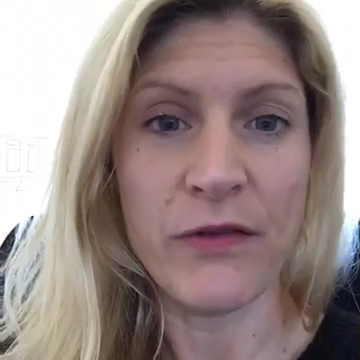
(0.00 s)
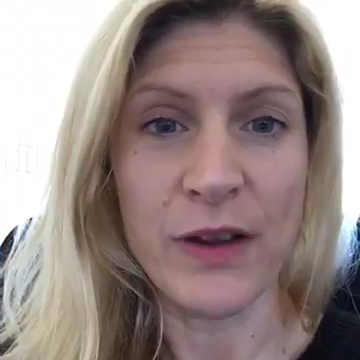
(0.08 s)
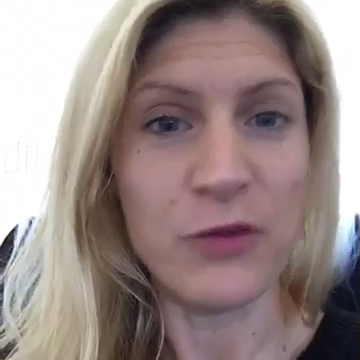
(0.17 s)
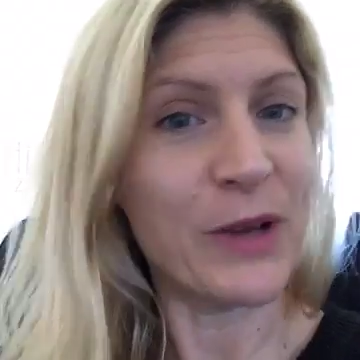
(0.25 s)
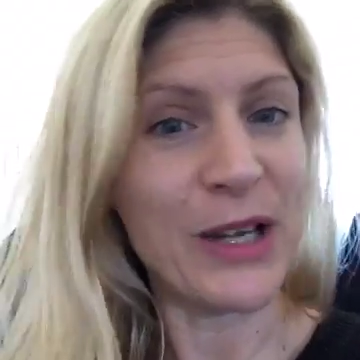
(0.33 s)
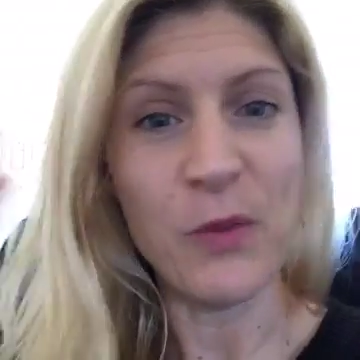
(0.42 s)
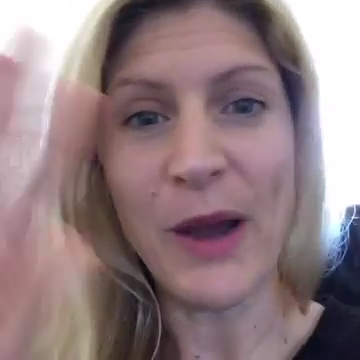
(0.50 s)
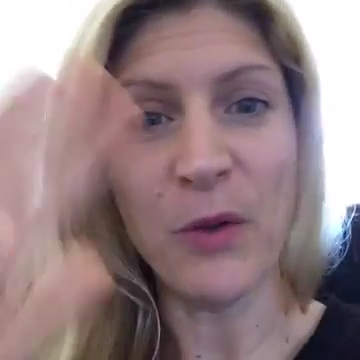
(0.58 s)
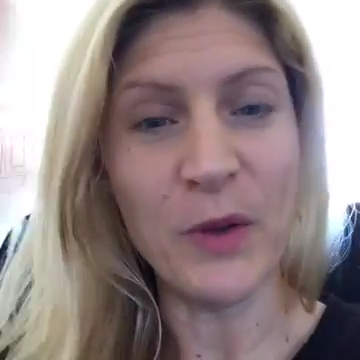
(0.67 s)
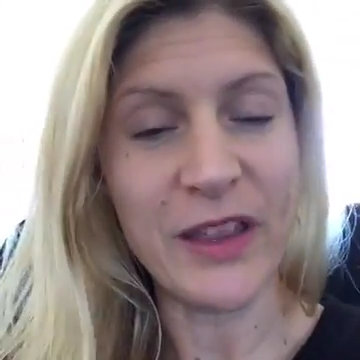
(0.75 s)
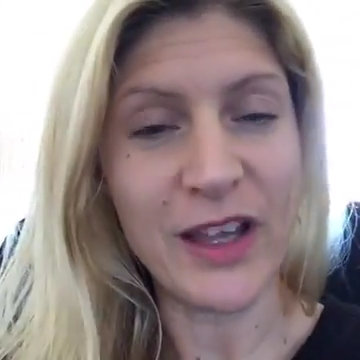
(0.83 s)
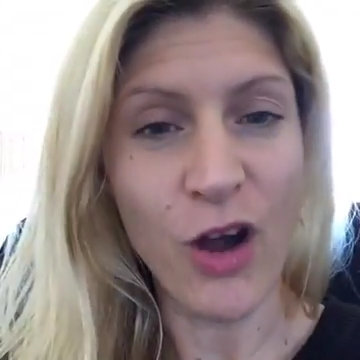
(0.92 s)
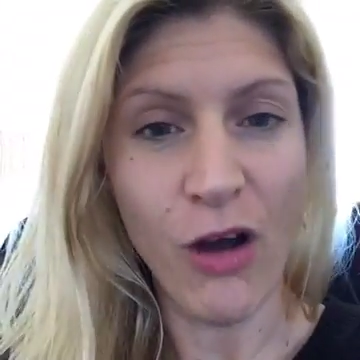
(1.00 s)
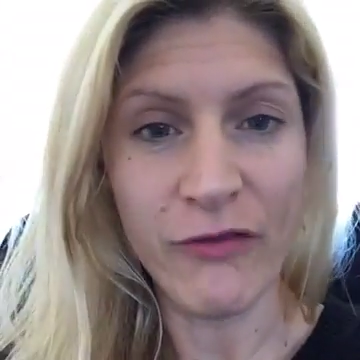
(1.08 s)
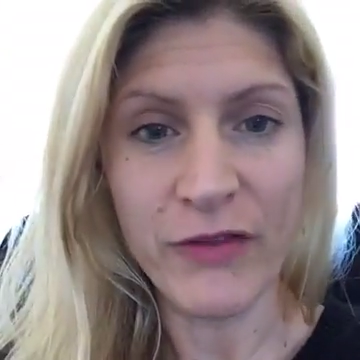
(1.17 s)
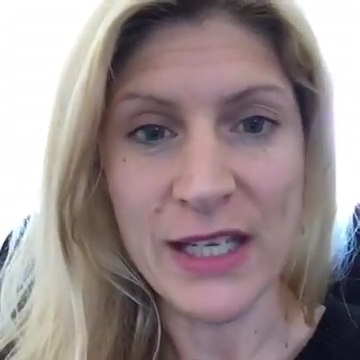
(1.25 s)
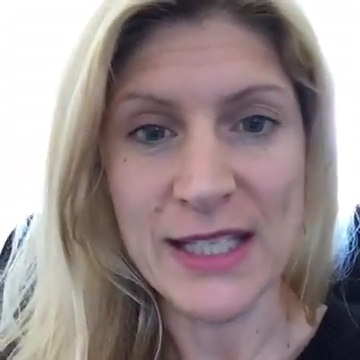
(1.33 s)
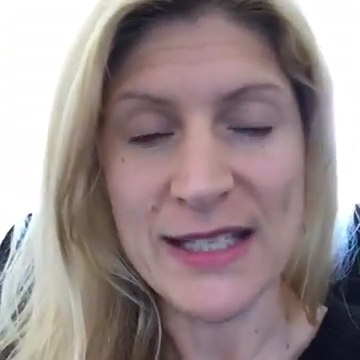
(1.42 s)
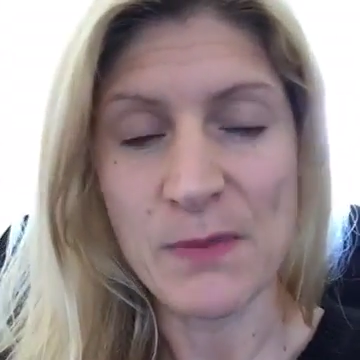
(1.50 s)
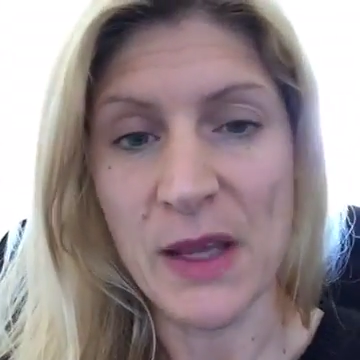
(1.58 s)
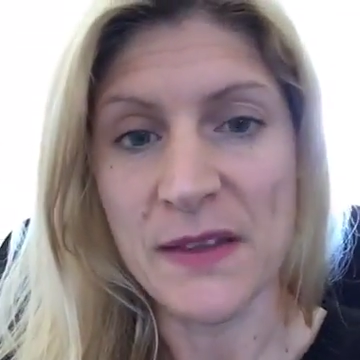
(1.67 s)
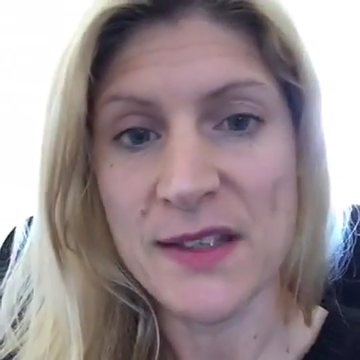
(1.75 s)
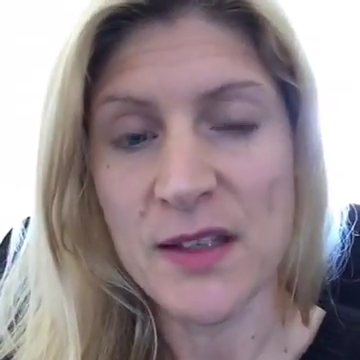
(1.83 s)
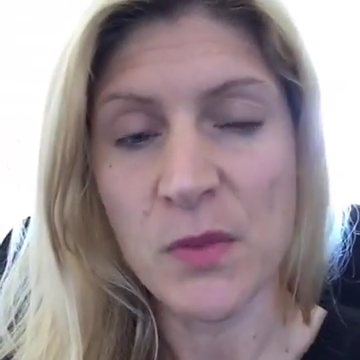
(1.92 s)
fit really well within Confidence
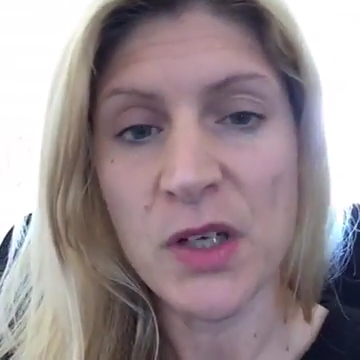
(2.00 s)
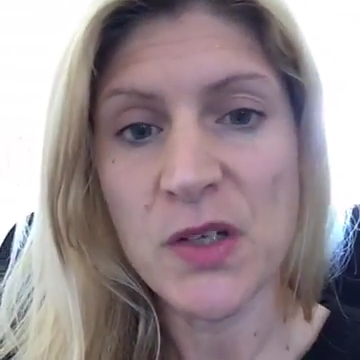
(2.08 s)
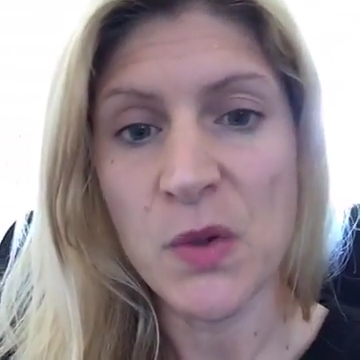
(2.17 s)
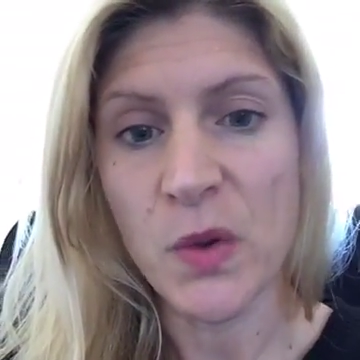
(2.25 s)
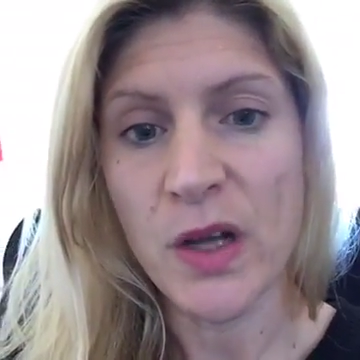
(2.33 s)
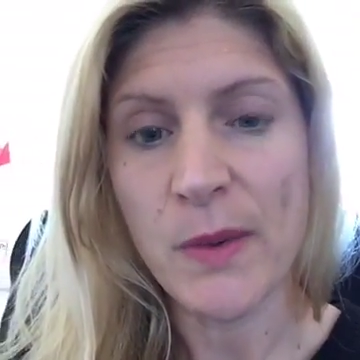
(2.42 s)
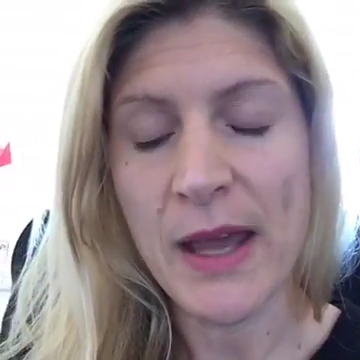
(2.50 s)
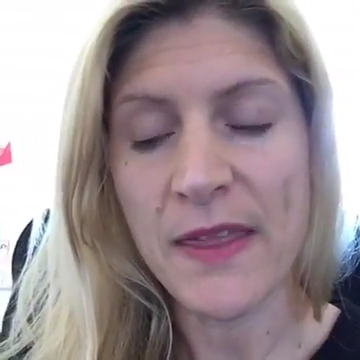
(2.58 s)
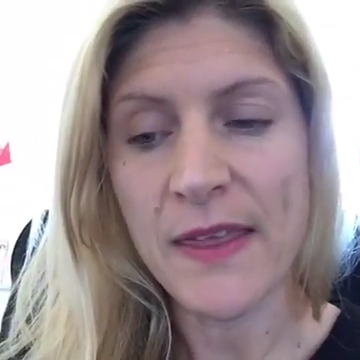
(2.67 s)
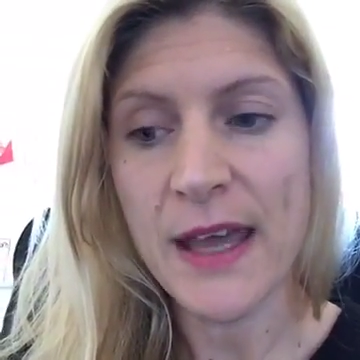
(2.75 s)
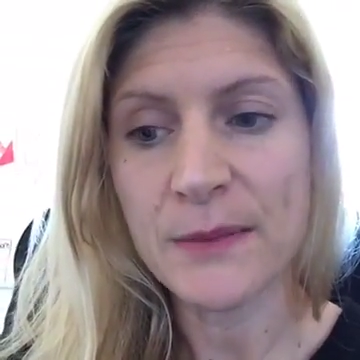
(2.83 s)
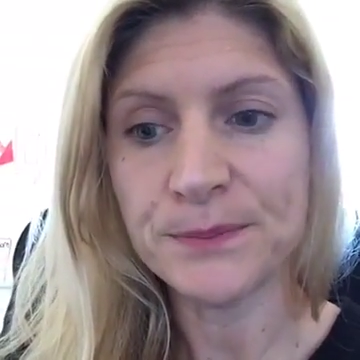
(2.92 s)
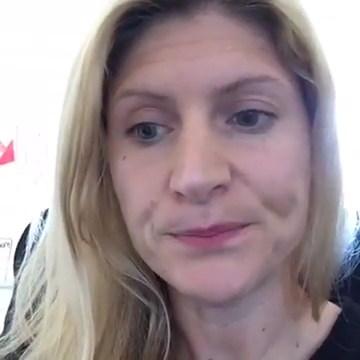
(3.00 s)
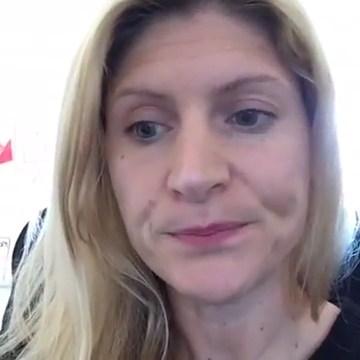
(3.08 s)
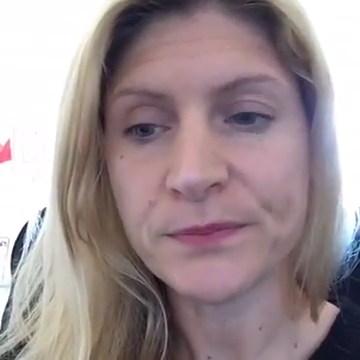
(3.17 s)
Month, so I'm going to talk about that.